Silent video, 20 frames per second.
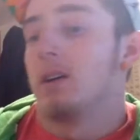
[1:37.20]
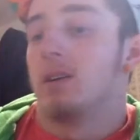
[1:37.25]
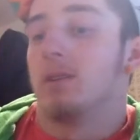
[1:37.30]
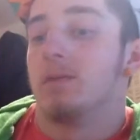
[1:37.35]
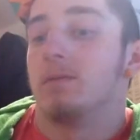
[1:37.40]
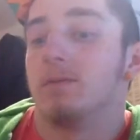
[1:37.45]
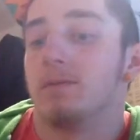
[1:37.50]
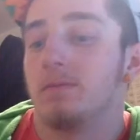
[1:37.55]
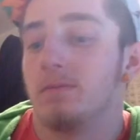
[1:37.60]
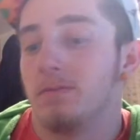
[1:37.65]

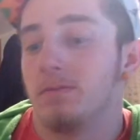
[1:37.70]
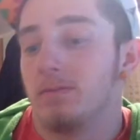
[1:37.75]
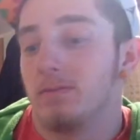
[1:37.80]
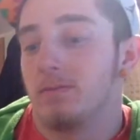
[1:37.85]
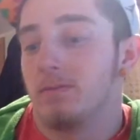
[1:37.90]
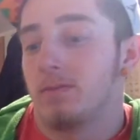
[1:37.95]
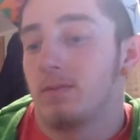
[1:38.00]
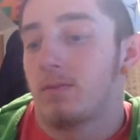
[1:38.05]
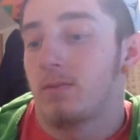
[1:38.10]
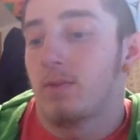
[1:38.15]
The
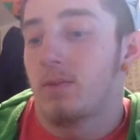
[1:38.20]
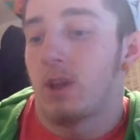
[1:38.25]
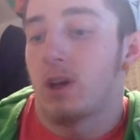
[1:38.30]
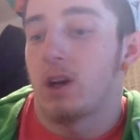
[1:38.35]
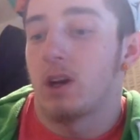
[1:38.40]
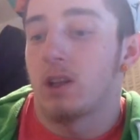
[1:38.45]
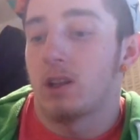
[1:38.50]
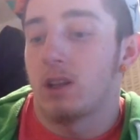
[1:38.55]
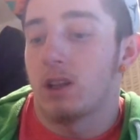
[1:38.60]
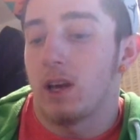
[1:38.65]

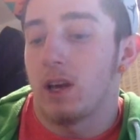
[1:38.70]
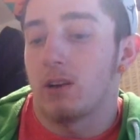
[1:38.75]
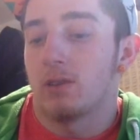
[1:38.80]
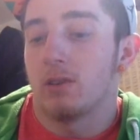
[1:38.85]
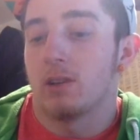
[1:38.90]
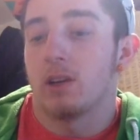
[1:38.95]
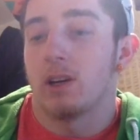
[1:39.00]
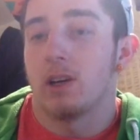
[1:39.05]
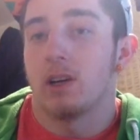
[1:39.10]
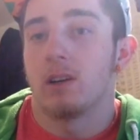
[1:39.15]

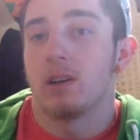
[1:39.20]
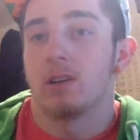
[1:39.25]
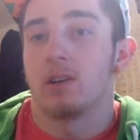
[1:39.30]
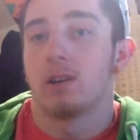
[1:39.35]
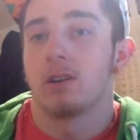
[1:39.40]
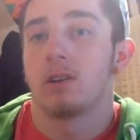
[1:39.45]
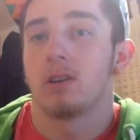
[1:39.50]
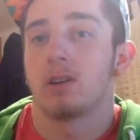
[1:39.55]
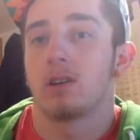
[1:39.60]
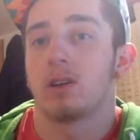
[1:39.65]
lateral line
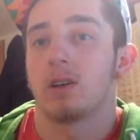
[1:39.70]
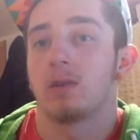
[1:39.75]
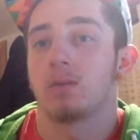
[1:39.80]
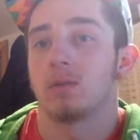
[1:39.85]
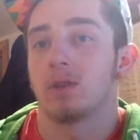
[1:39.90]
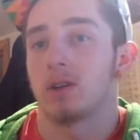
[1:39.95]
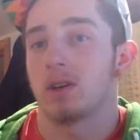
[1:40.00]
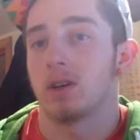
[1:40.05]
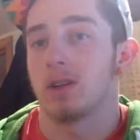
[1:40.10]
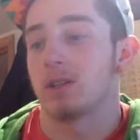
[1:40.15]
comes
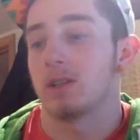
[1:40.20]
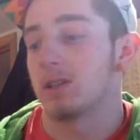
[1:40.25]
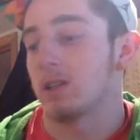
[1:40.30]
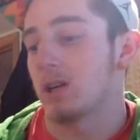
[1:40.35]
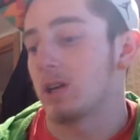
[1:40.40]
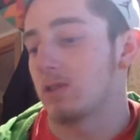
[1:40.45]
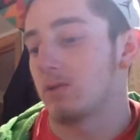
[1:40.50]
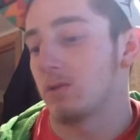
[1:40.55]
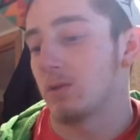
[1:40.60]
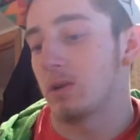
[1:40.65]
across the
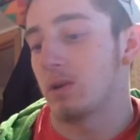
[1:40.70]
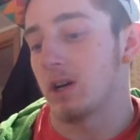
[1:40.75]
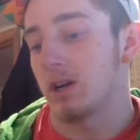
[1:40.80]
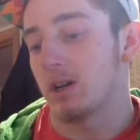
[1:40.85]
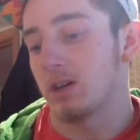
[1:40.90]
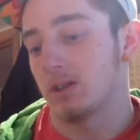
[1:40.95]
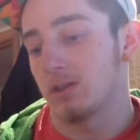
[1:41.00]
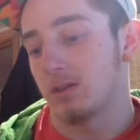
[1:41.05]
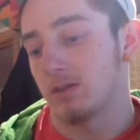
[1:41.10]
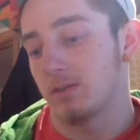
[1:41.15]
sides of your
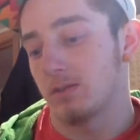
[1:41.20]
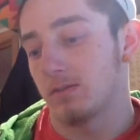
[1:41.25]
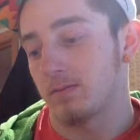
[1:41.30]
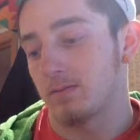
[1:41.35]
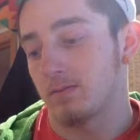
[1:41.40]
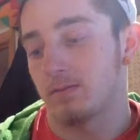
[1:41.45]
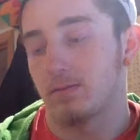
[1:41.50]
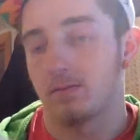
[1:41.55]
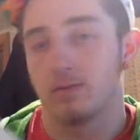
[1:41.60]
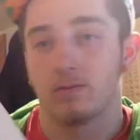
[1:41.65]
bodies,
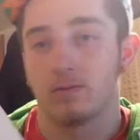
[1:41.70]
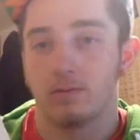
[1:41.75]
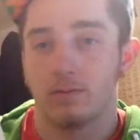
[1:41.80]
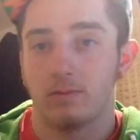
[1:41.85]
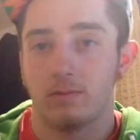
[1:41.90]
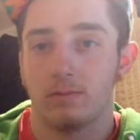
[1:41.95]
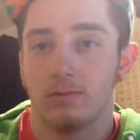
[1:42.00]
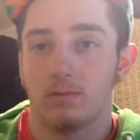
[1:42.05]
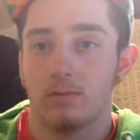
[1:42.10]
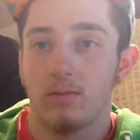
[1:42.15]

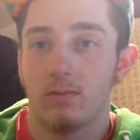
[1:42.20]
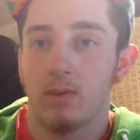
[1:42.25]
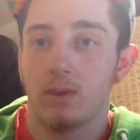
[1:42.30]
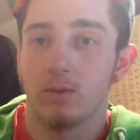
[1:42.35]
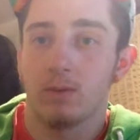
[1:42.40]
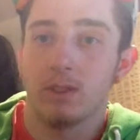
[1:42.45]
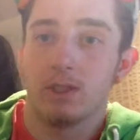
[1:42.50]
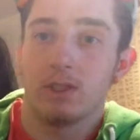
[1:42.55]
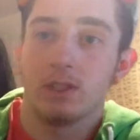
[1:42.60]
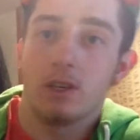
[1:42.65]
as you
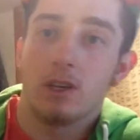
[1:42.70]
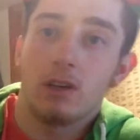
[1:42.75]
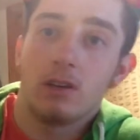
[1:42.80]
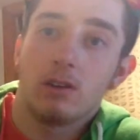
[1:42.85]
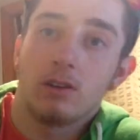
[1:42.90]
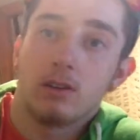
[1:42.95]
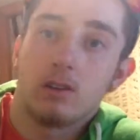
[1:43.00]
can see.